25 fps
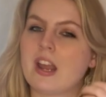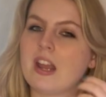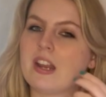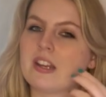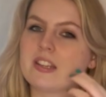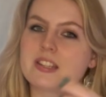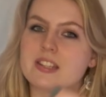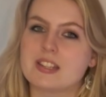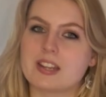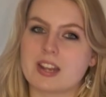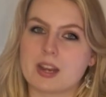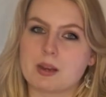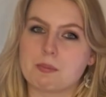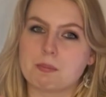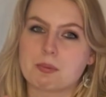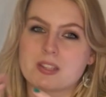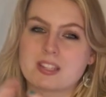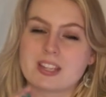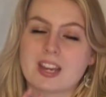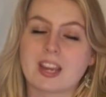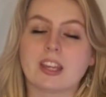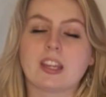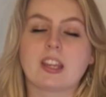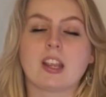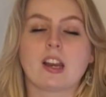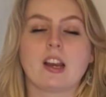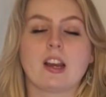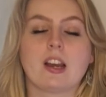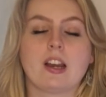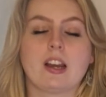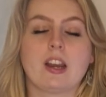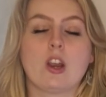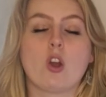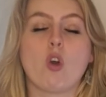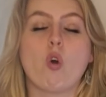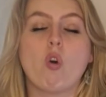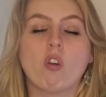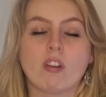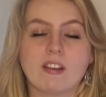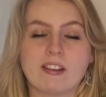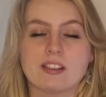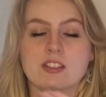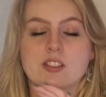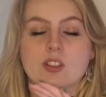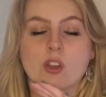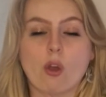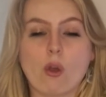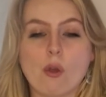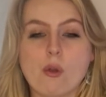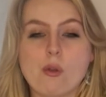today particularly on
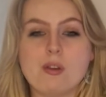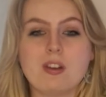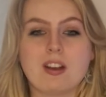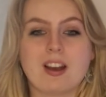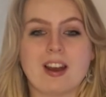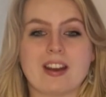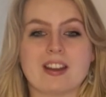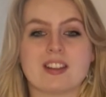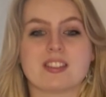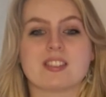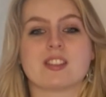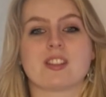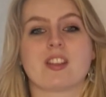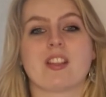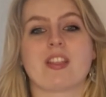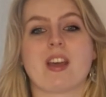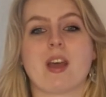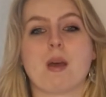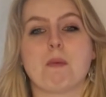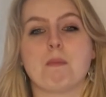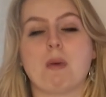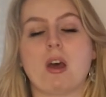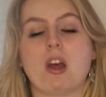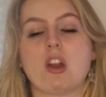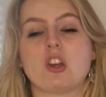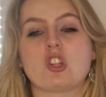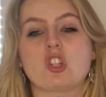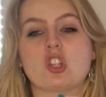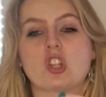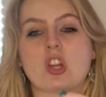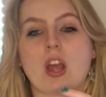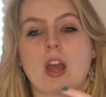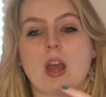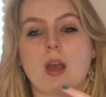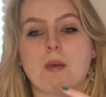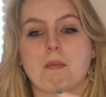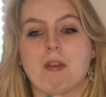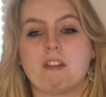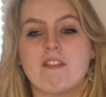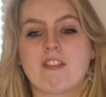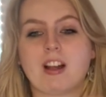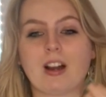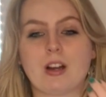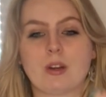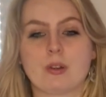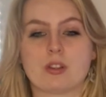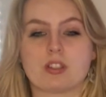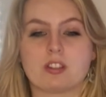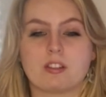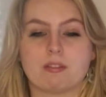its own lends to that much
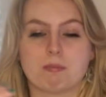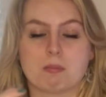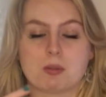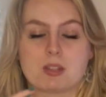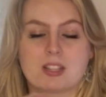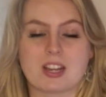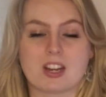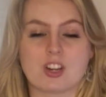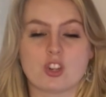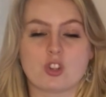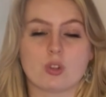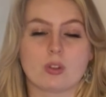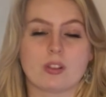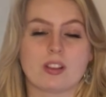evaluative potential.